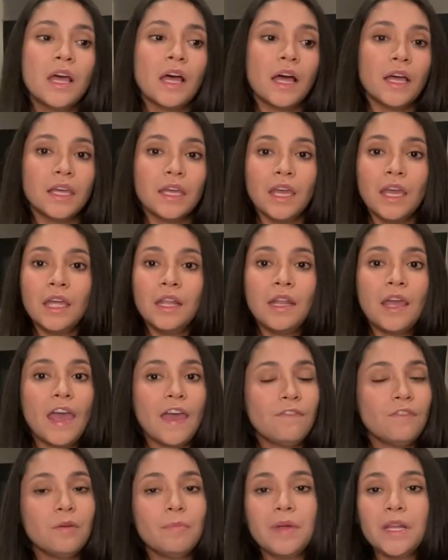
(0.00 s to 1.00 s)
Again,
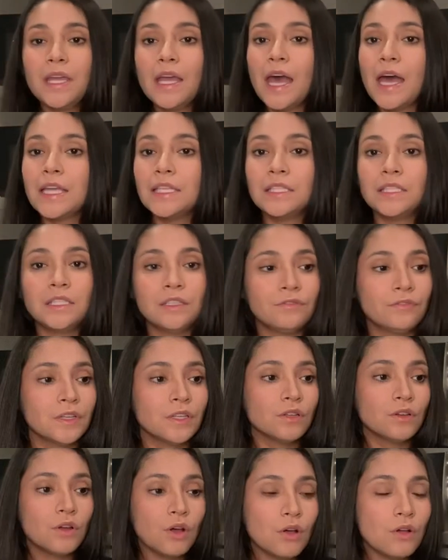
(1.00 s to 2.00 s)
everybody has
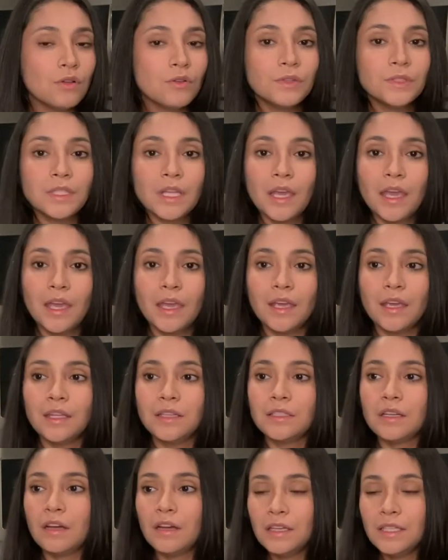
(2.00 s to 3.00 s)
different goals
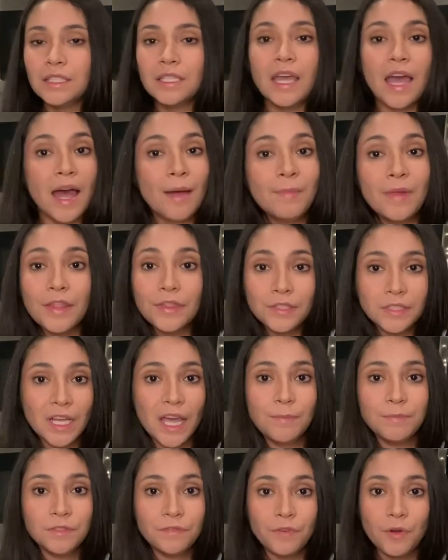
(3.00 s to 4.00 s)
and honestly, I'm not the
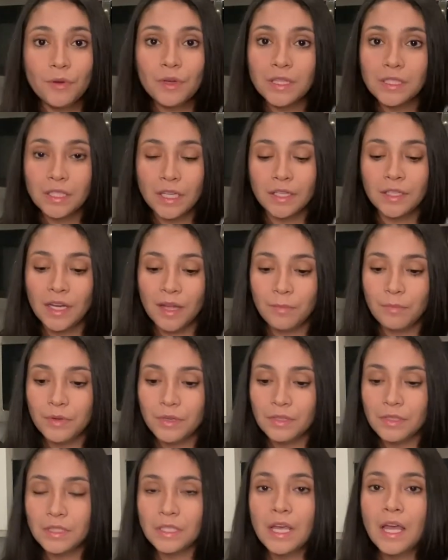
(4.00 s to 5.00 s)
type to focus on
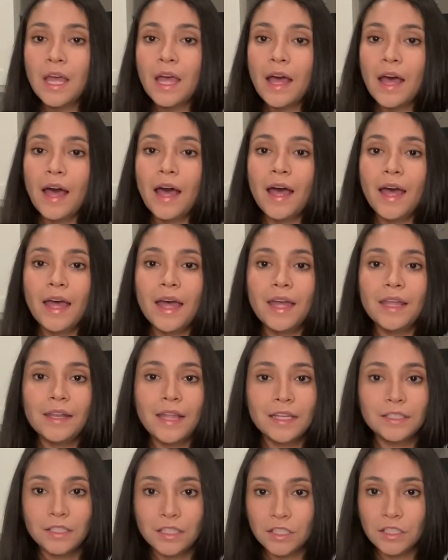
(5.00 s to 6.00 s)
numbers. I
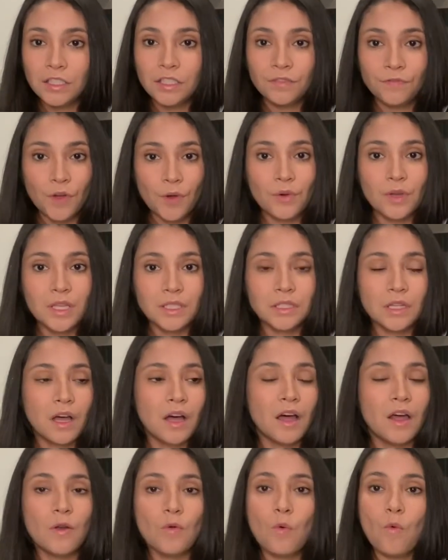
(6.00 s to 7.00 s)
like to just focus
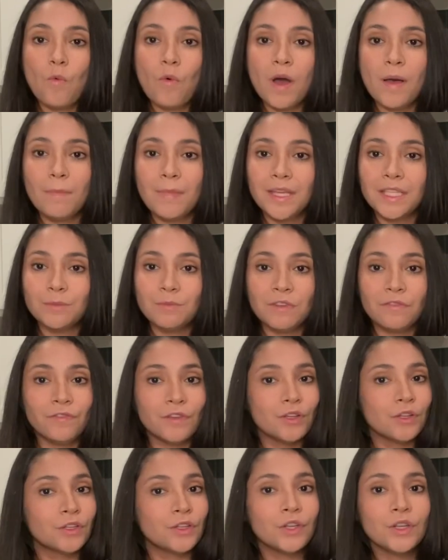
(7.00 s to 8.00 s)
on what makes me
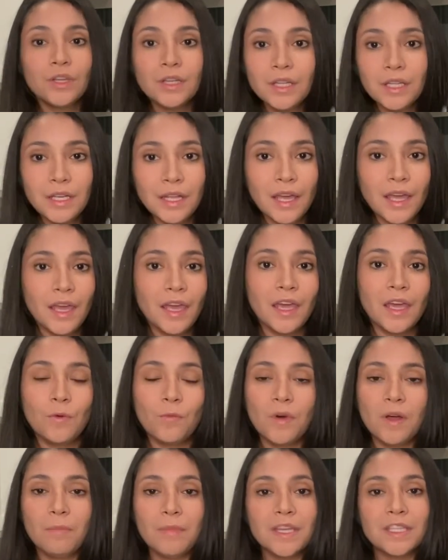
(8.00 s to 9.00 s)
feel good and
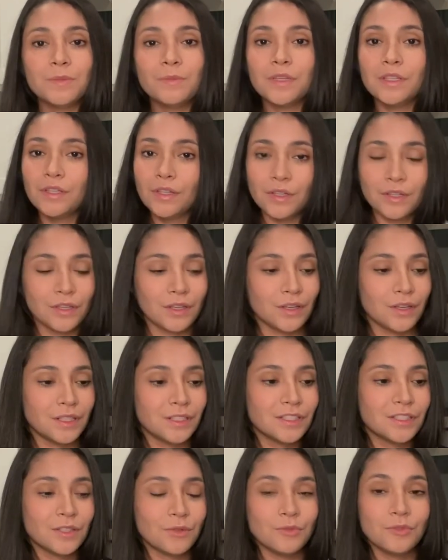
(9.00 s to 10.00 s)
what makes me look good.
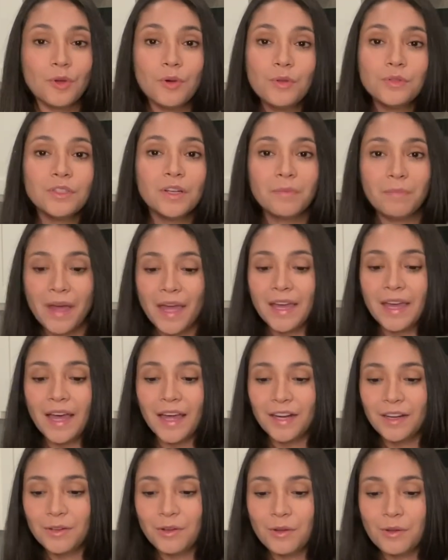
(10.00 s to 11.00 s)
So those are my
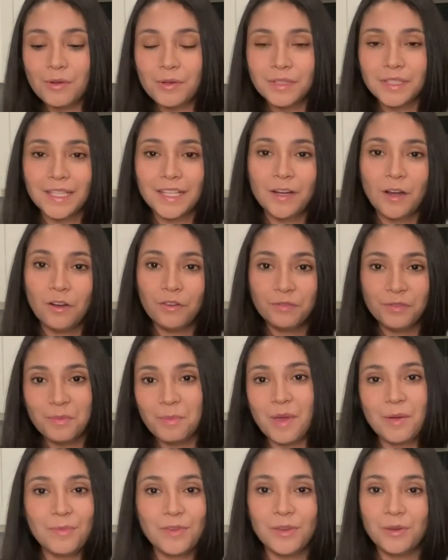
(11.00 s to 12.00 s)
kind of goals and hopefully
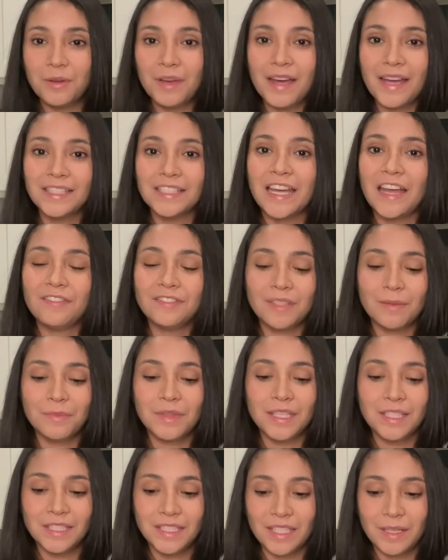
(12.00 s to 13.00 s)
maybe you guys have
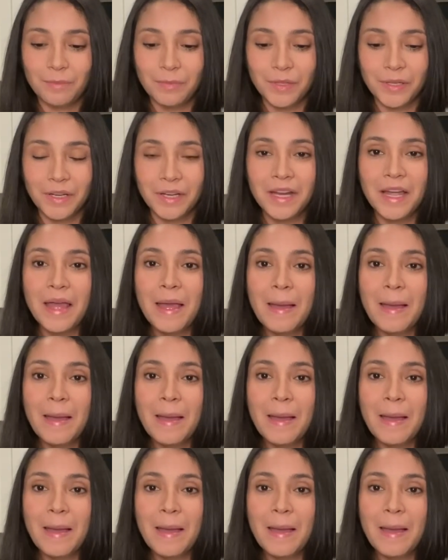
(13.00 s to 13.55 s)
something similar.